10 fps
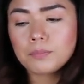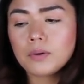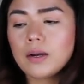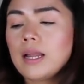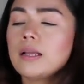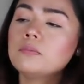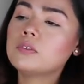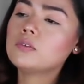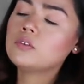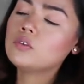
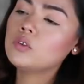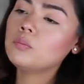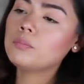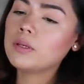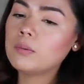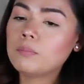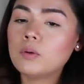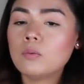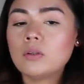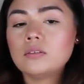Perhaps two
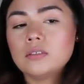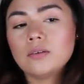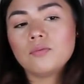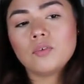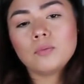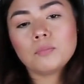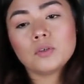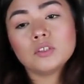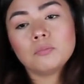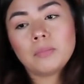people with different
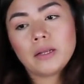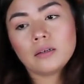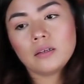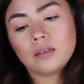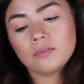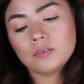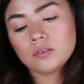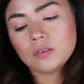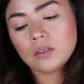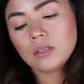
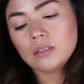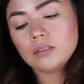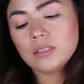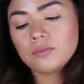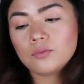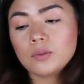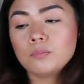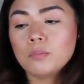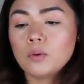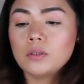perspectives,
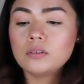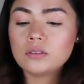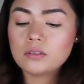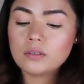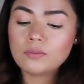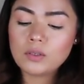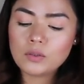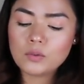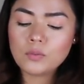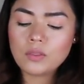different points of
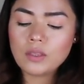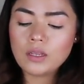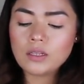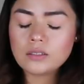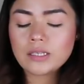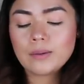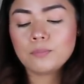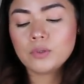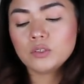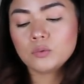view. The
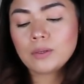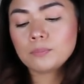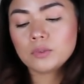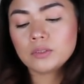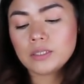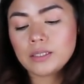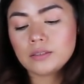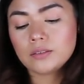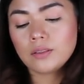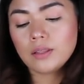Temperance
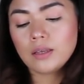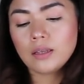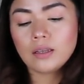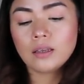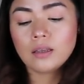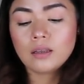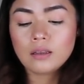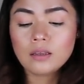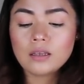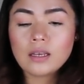represents the
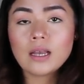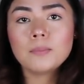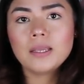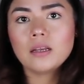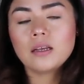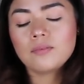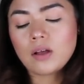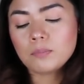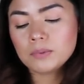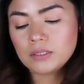coming of
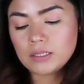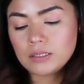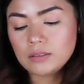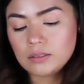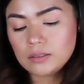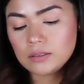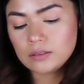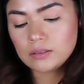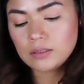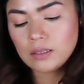opposites.
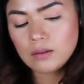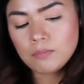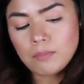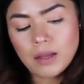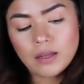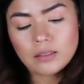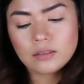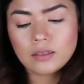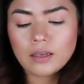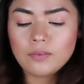
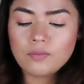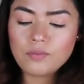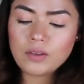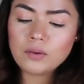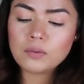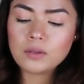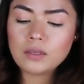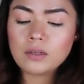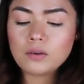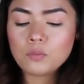But I feel
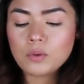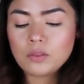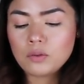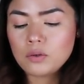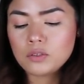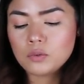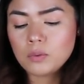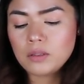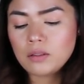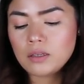here with your
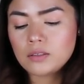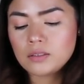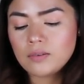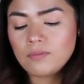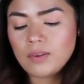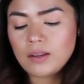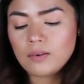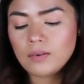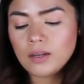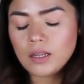twin, there's a
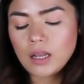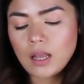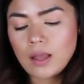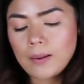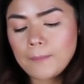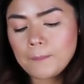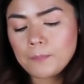very uh,